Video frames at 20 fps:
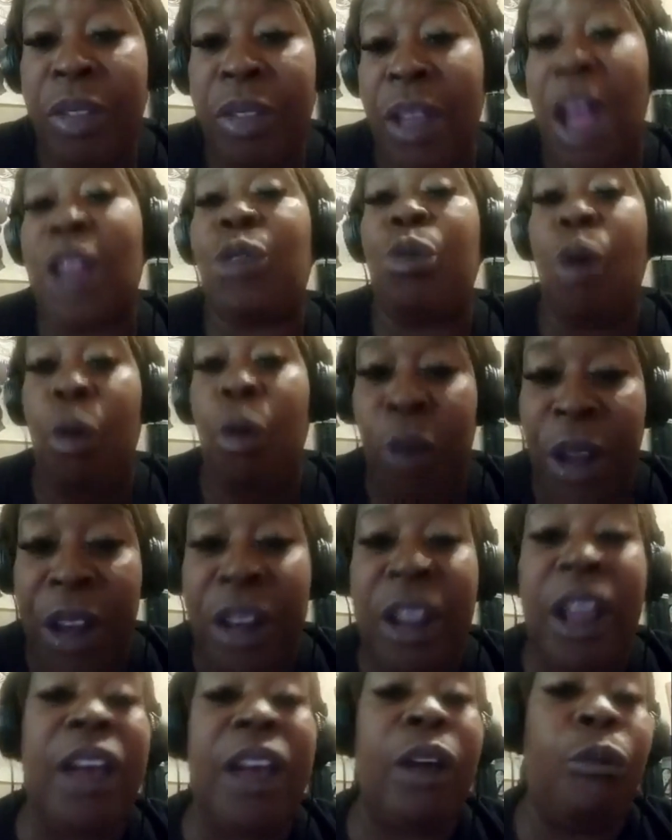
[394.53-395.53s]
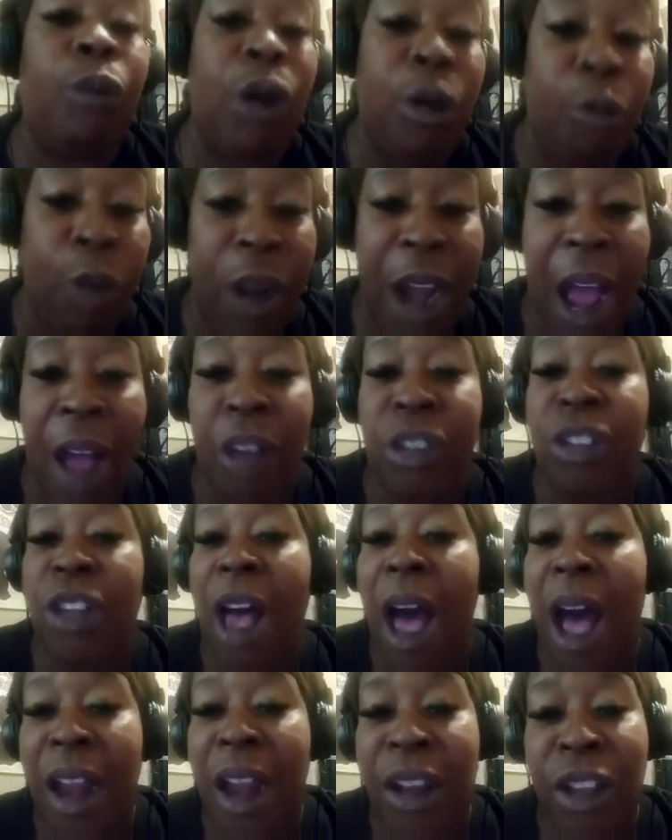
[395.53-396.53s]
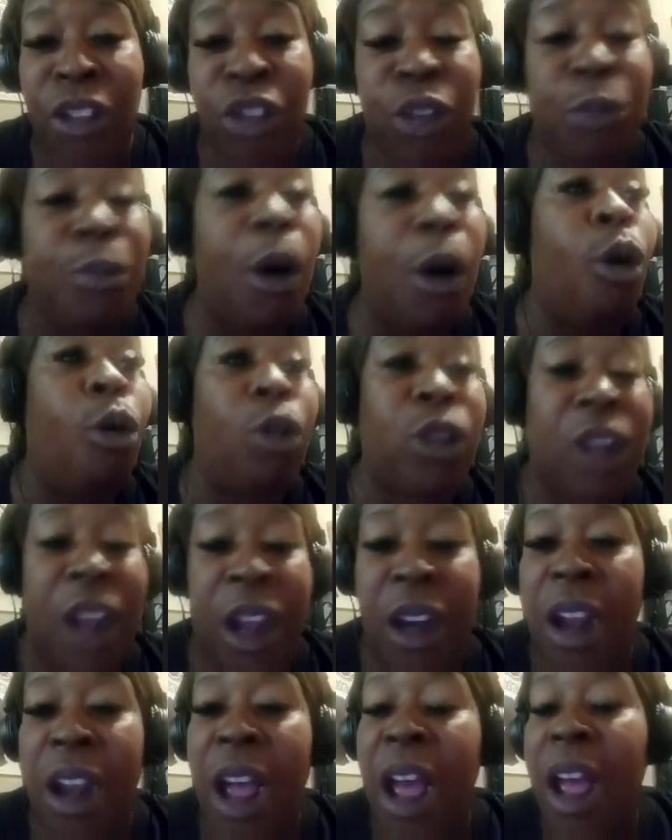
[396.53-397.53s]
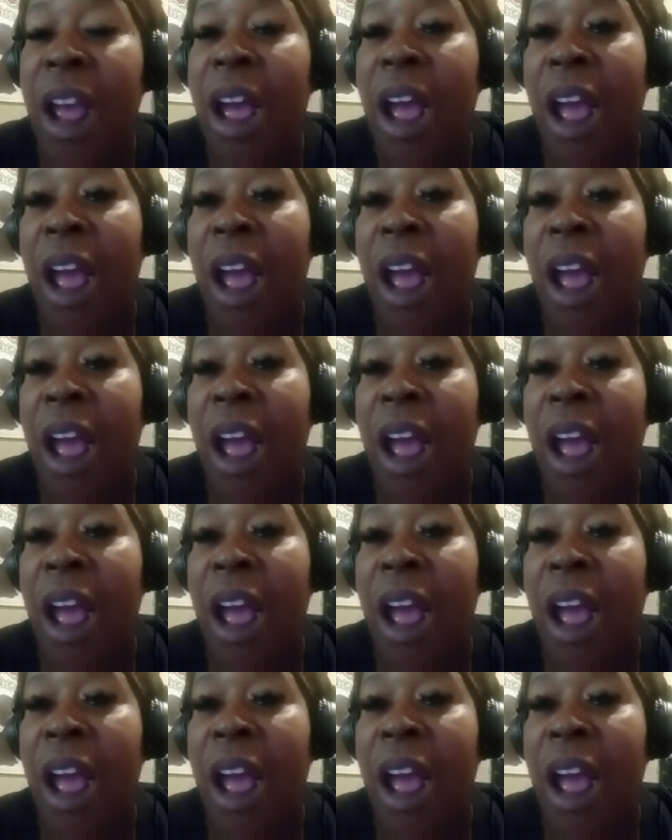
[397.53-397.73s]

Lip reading: That's what we did. We went outside and smoked and